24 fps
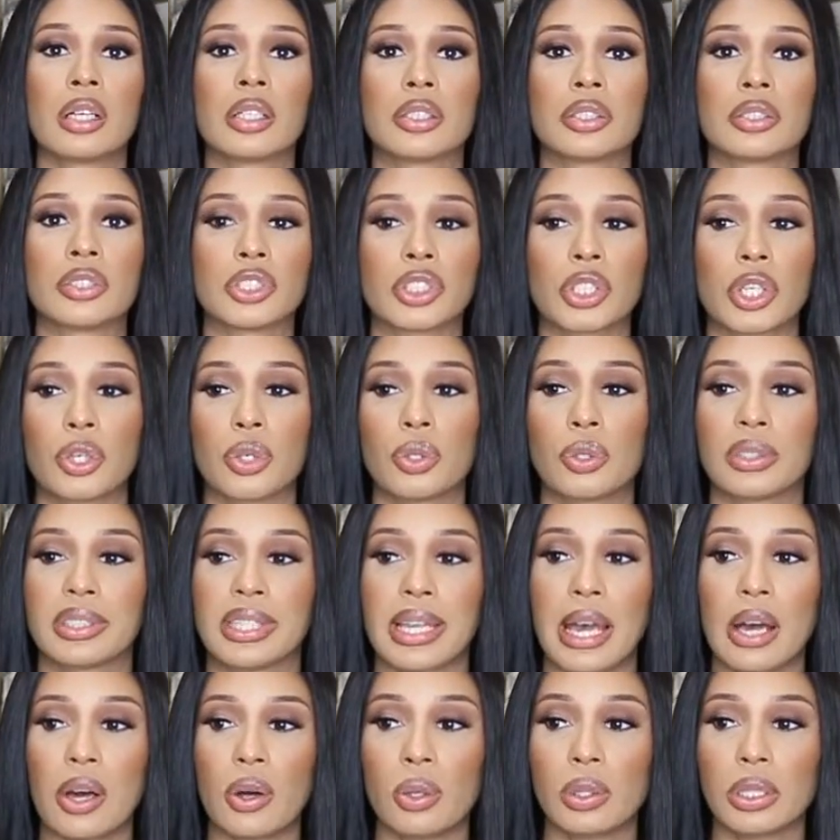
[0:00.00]
So
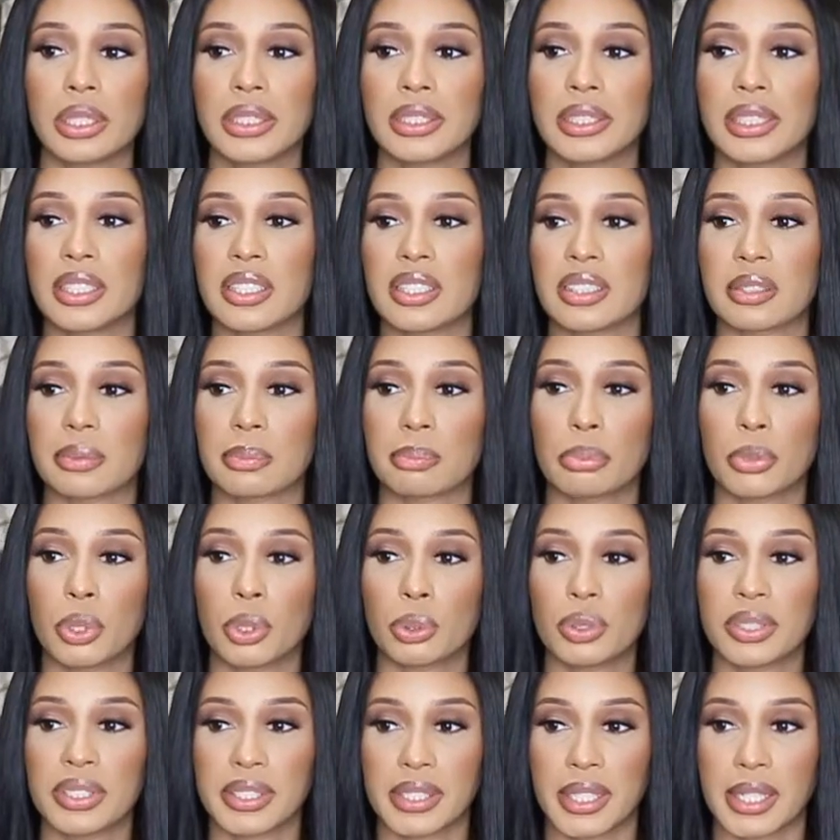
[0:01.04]
not only does
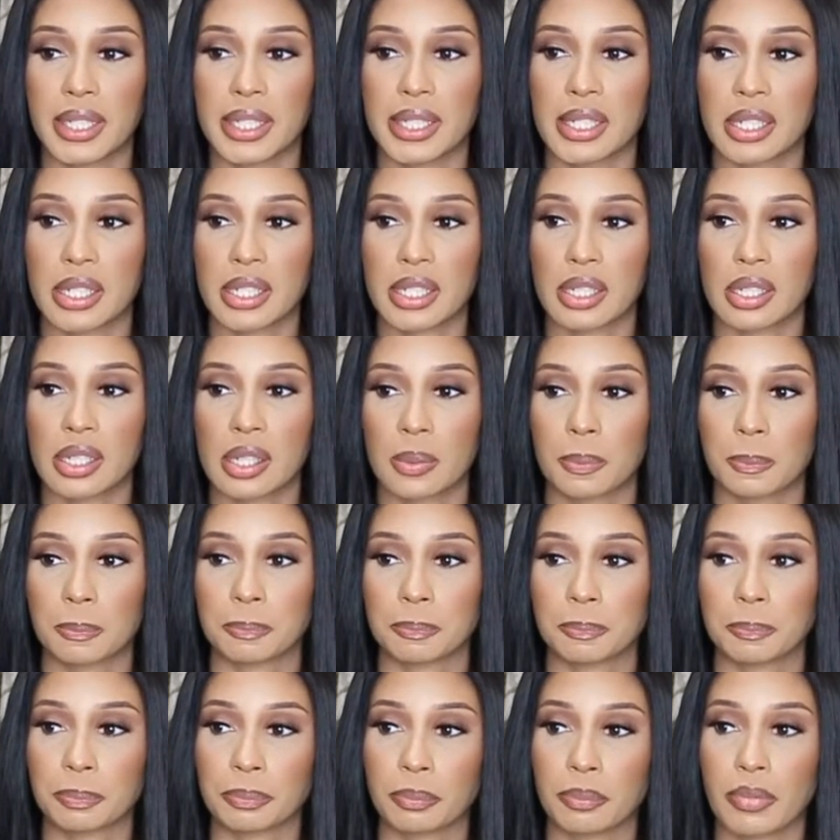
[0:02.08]
ModeSense
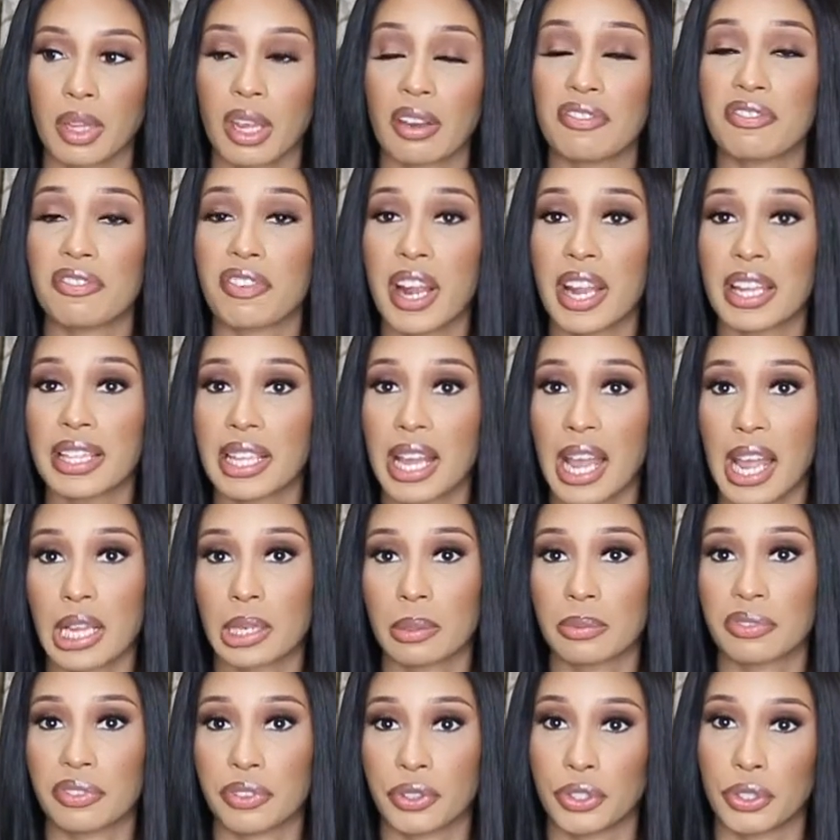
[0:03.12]
find the
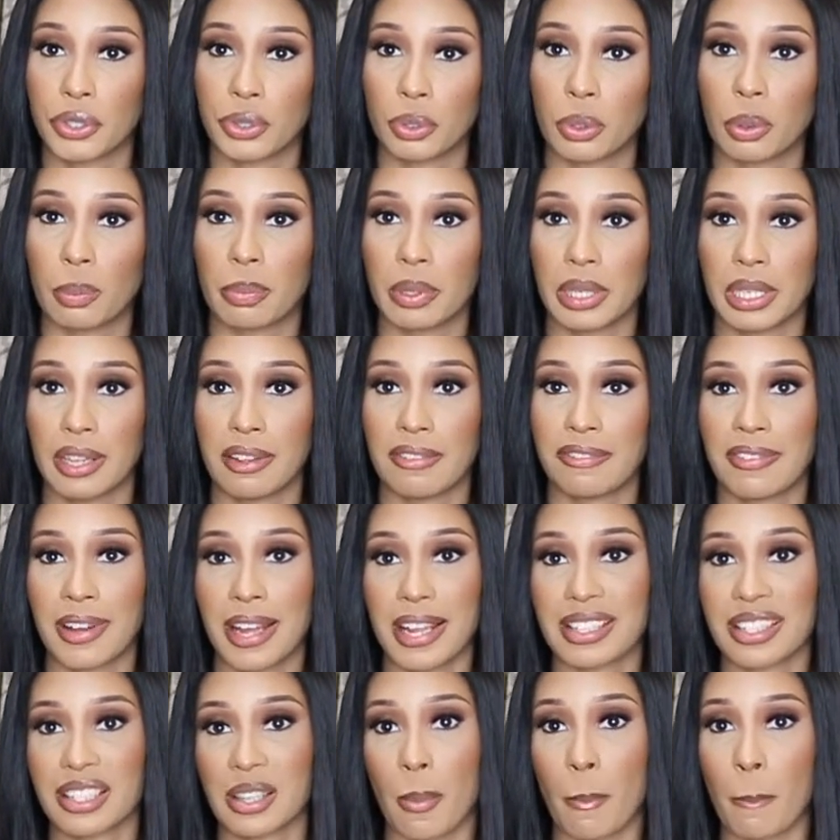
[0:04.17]
item for you, but it
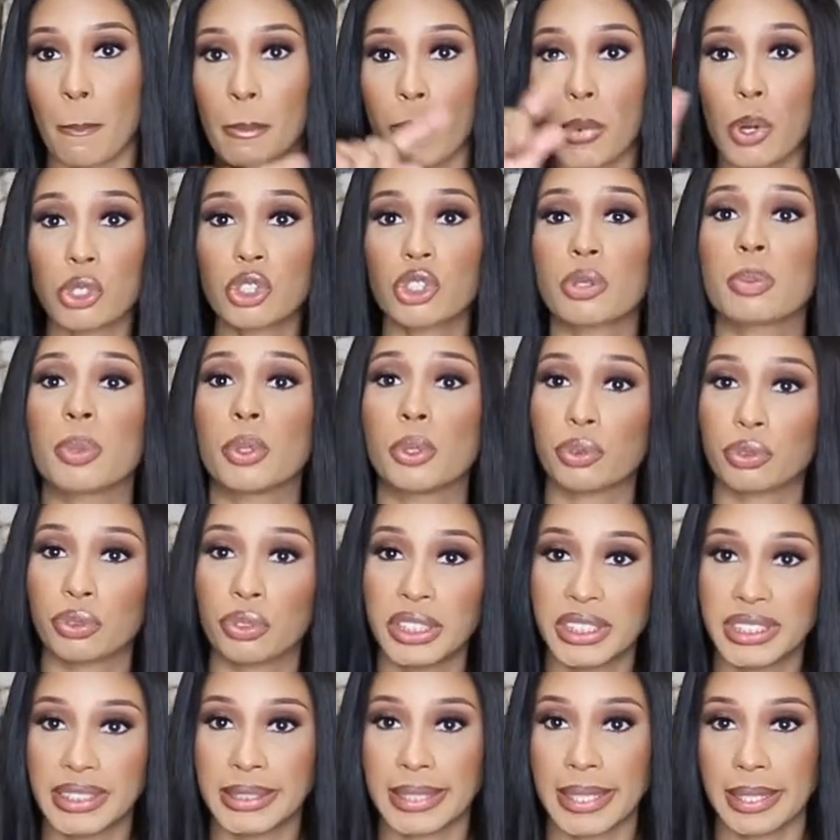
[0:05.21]
finds multiple
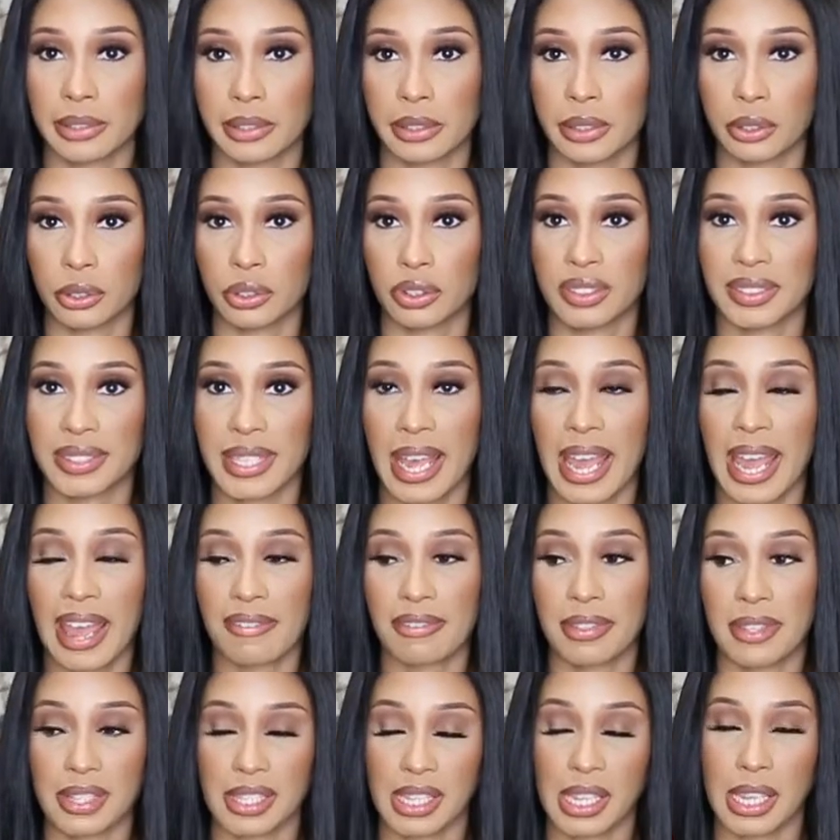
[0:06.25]
retailers that
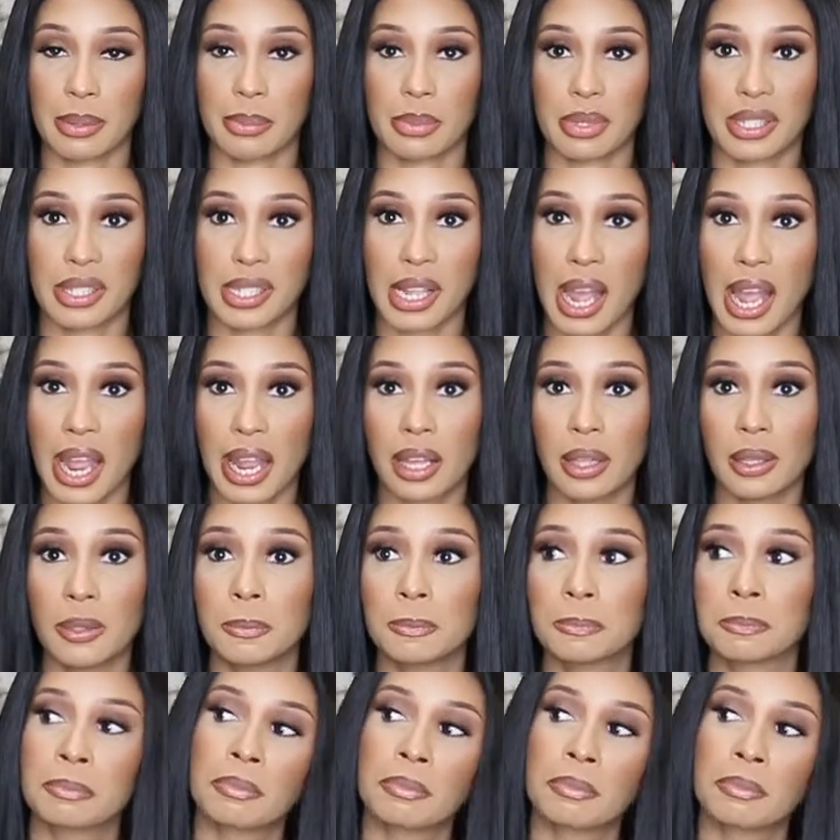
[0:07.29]
have the same style.